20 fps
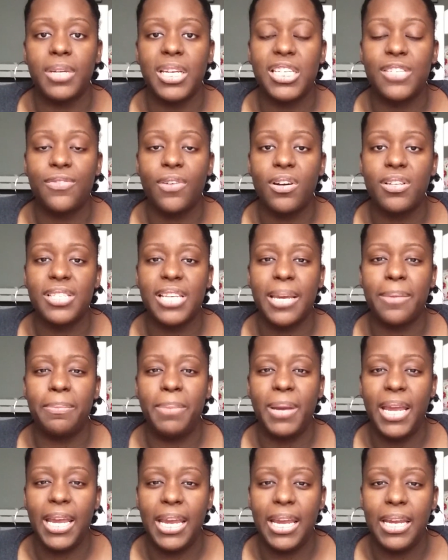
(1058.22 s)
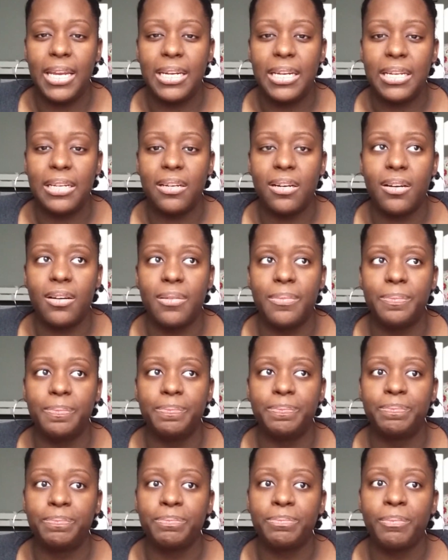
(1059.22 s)
as far as like pain
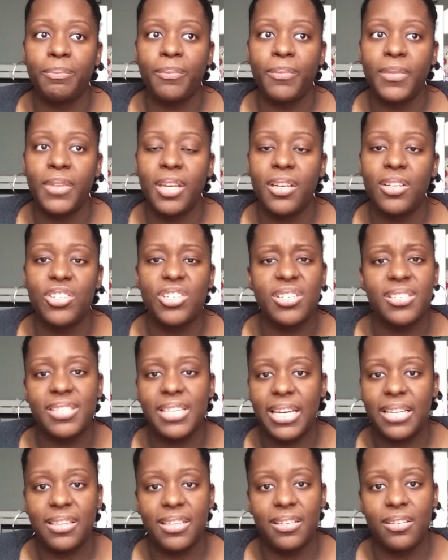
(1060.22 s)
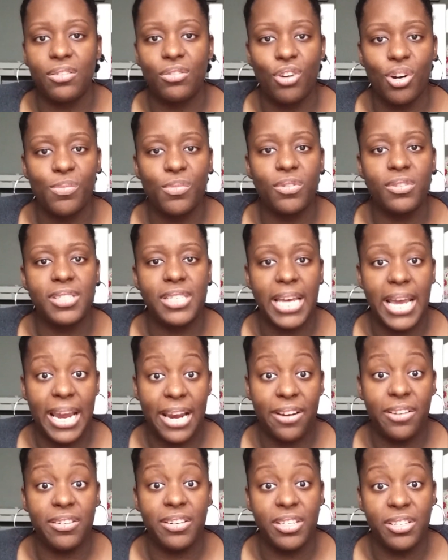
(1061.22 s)
and just like the normal
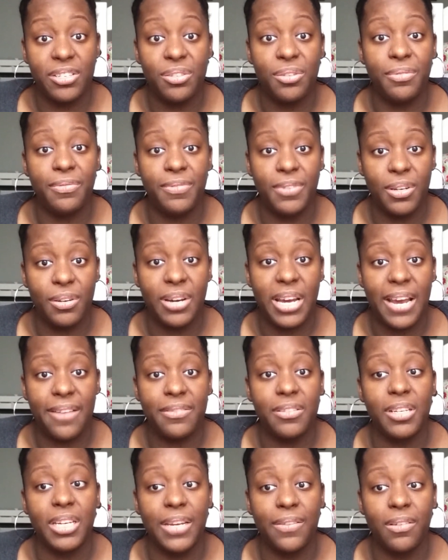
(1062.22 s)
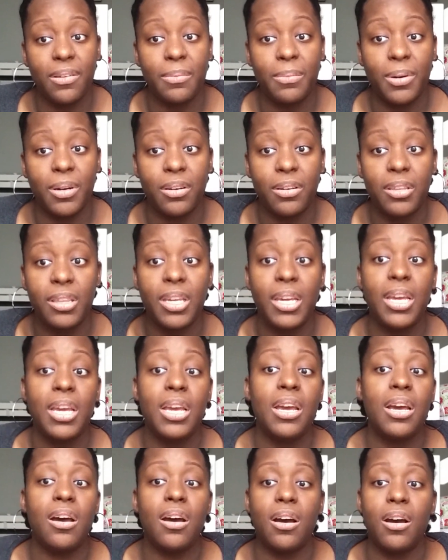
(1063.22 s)
tiredness you feel after giving birth,
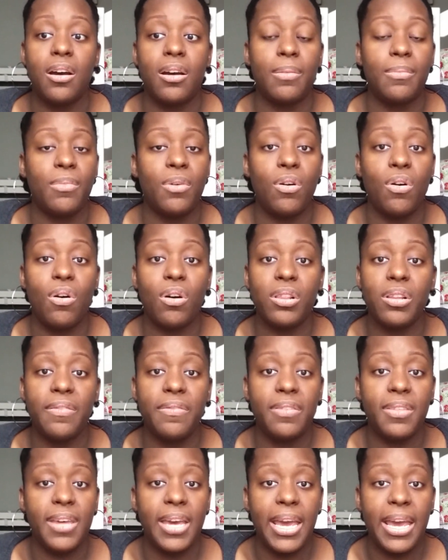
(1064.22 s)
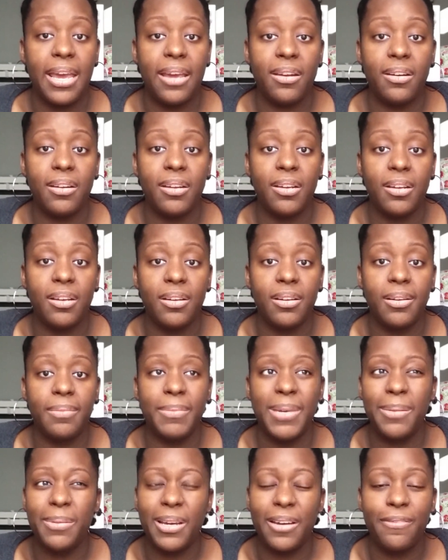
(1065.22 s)
all of that,
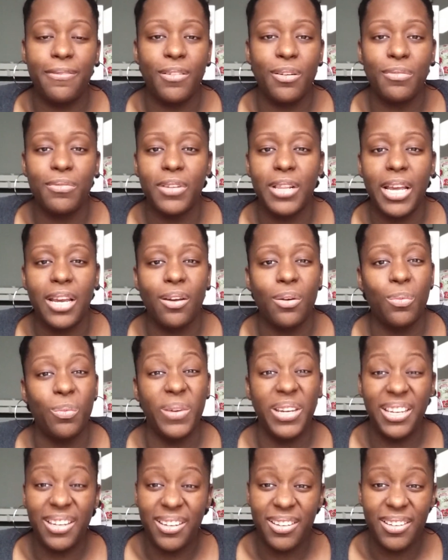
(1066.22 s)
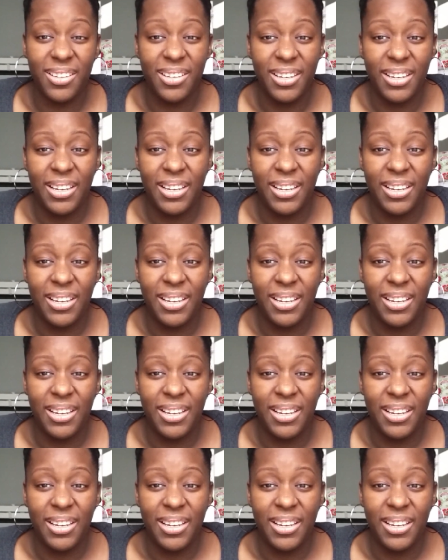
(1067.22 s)
maybe I felt for like a week.